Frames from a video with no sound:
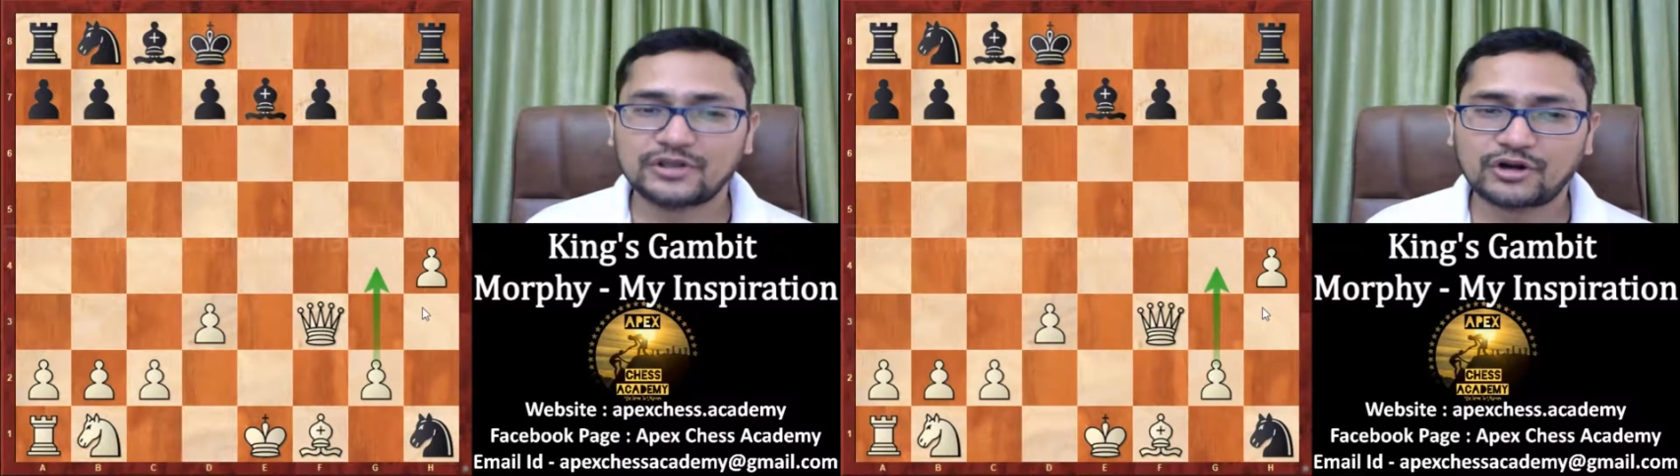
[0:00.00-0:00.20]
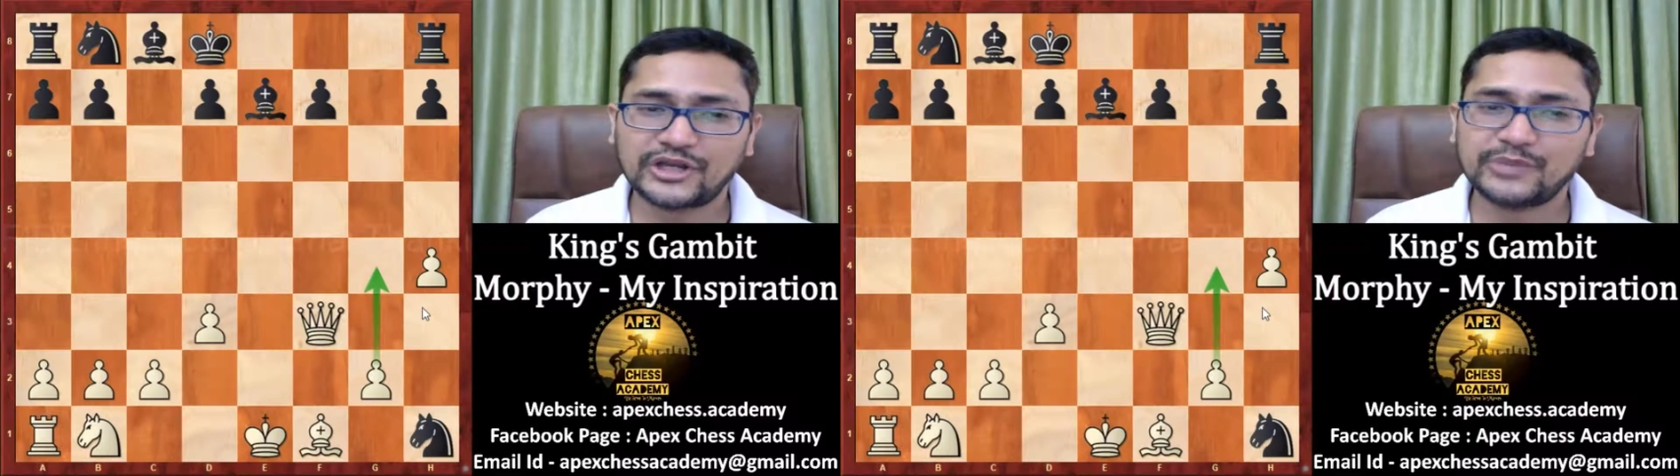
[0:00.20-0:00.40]

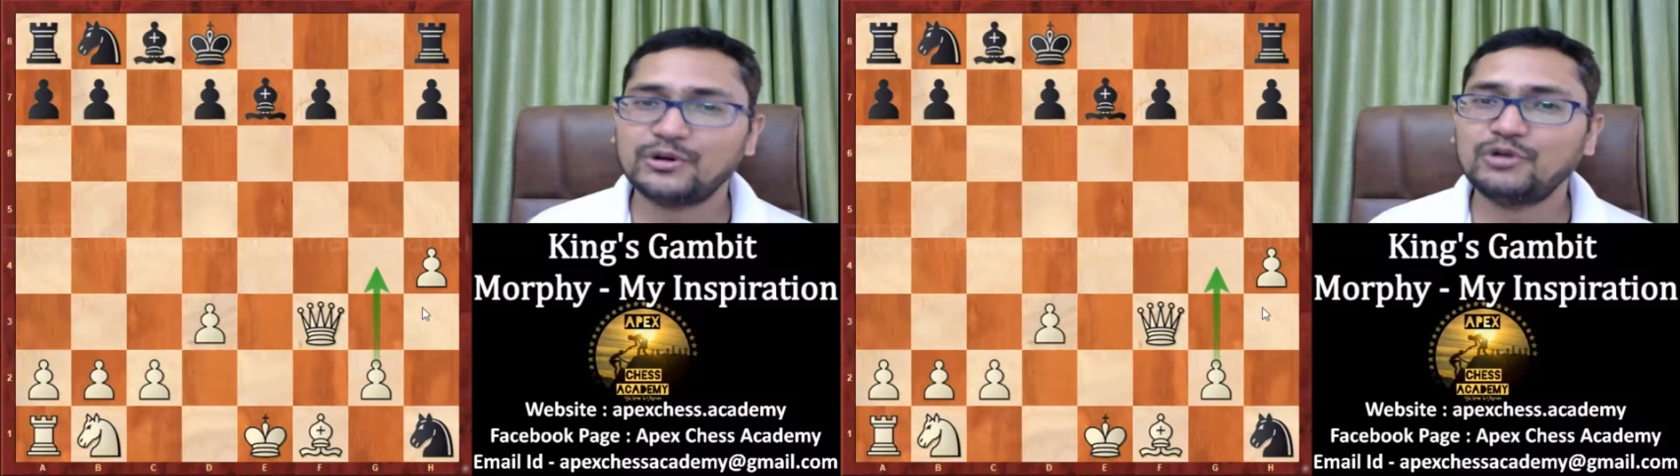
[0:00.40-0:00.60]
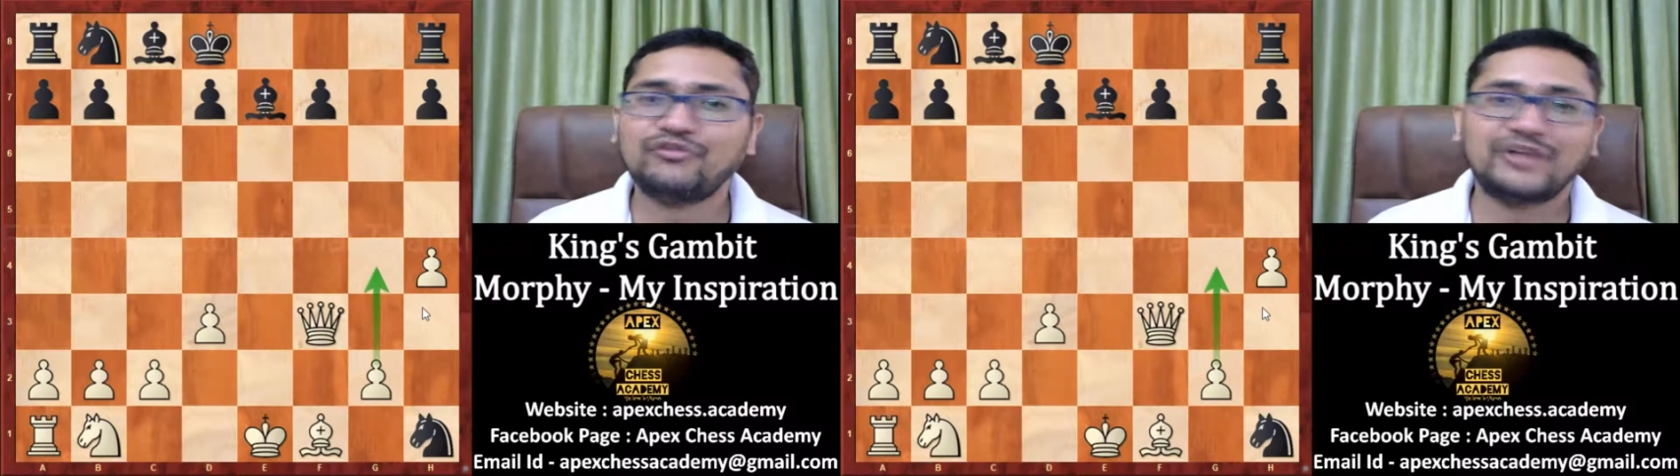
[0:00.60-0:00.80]
not
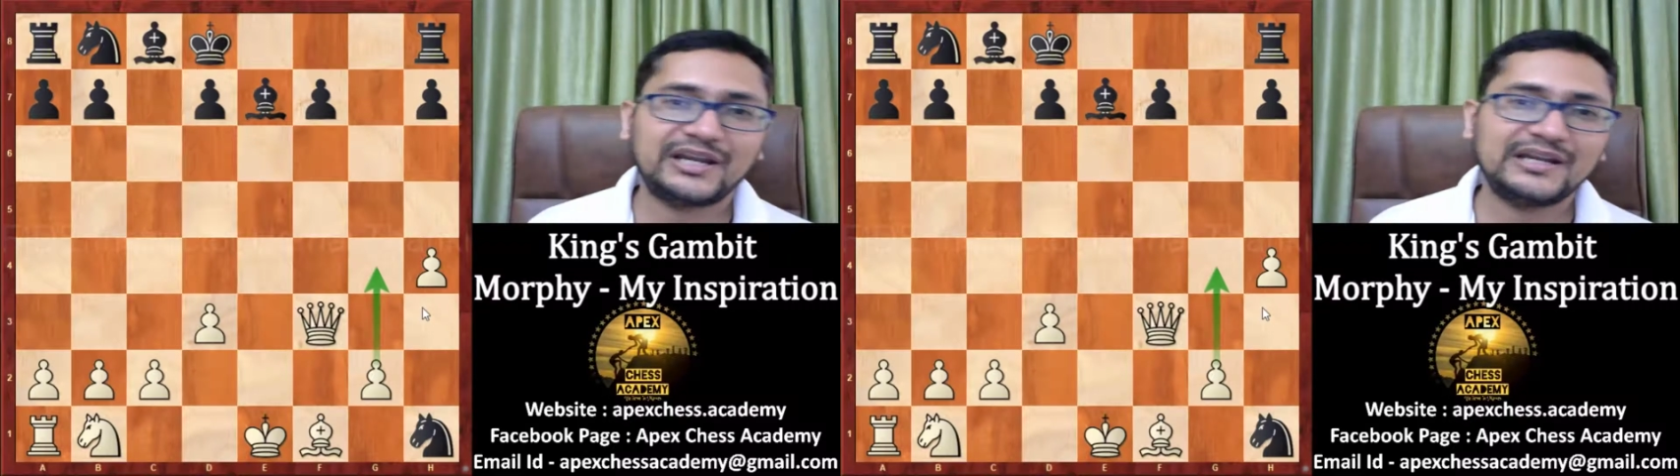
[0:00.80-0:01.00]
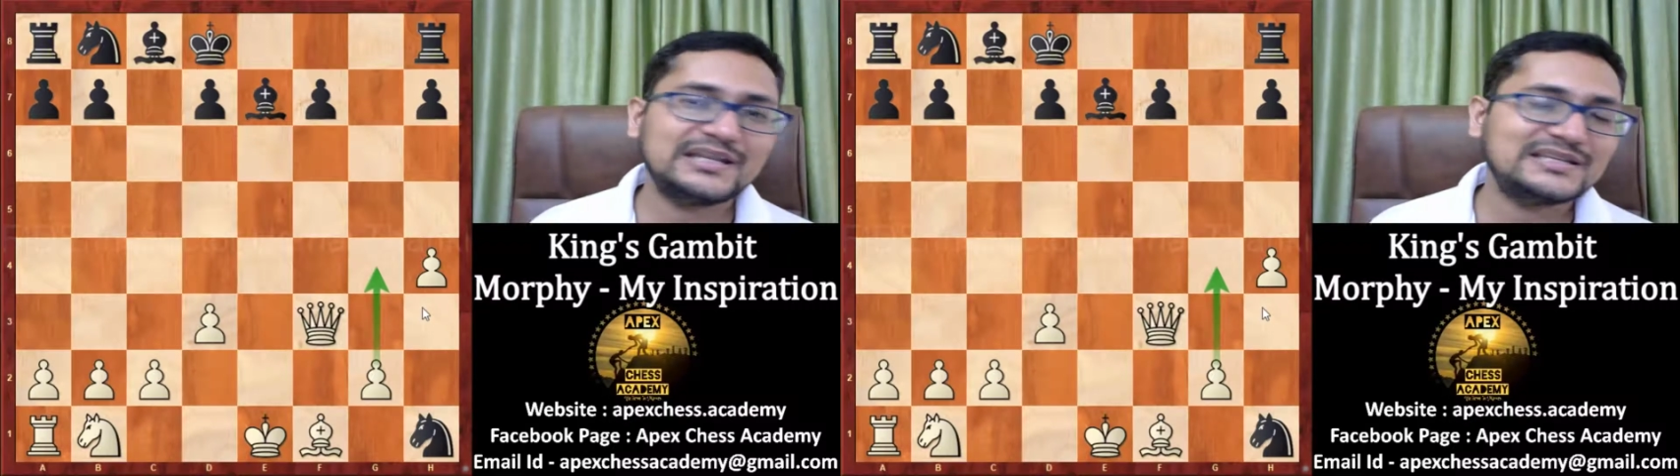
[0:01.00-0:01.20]
able to
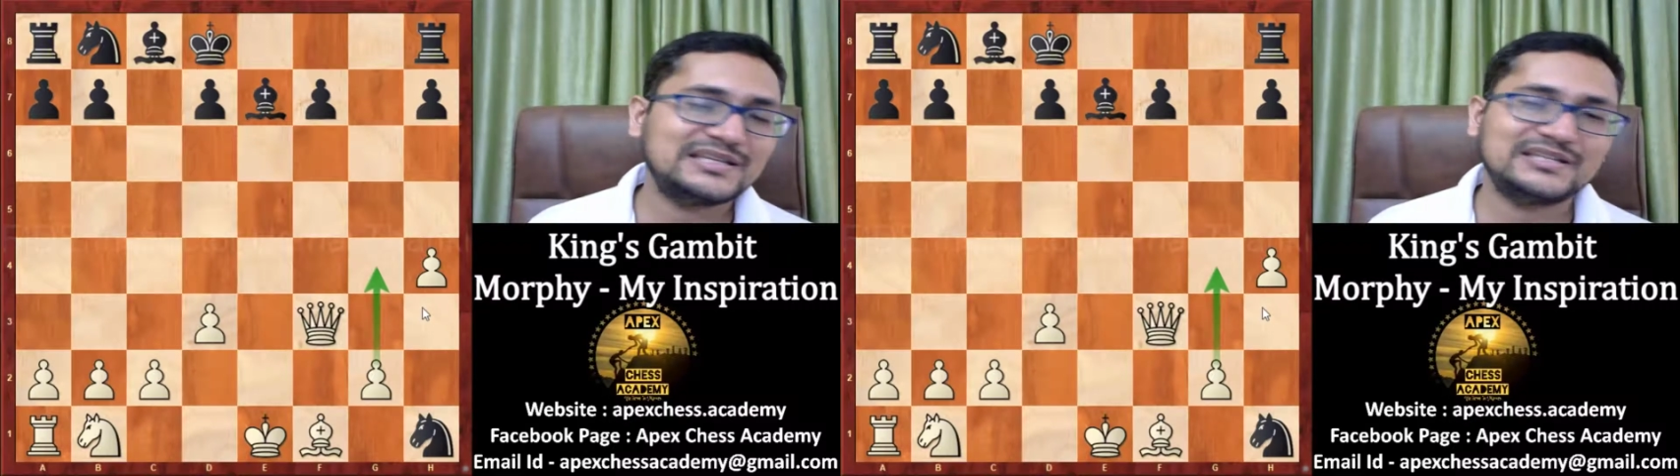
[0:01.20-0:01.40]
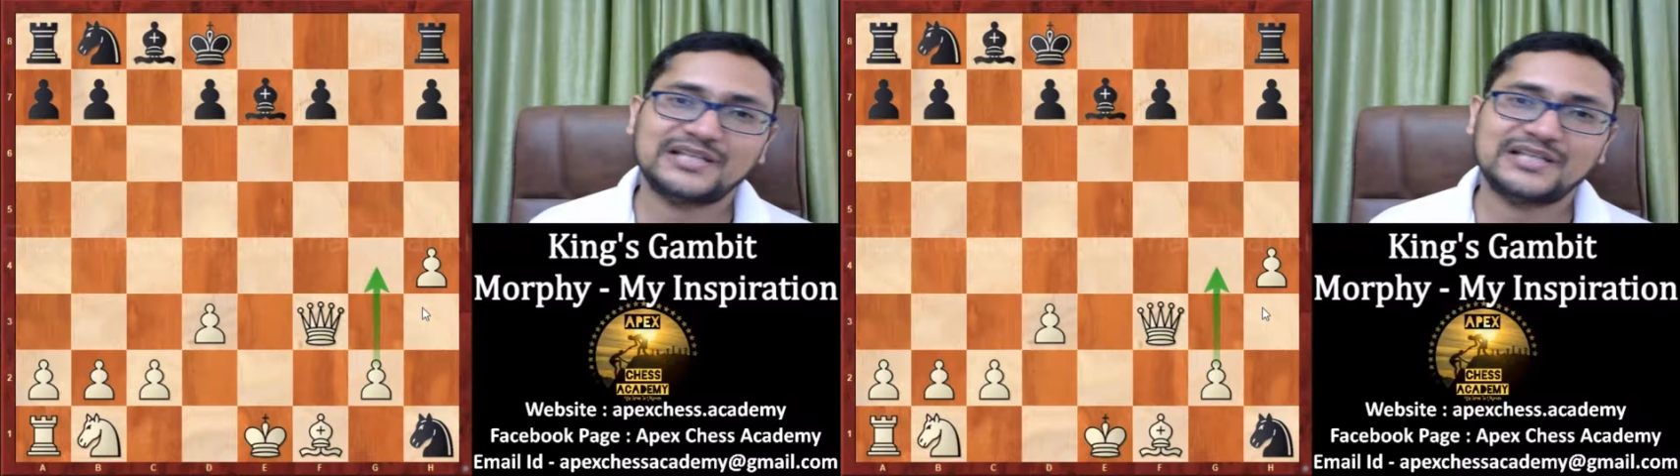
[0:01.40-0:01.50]
find d6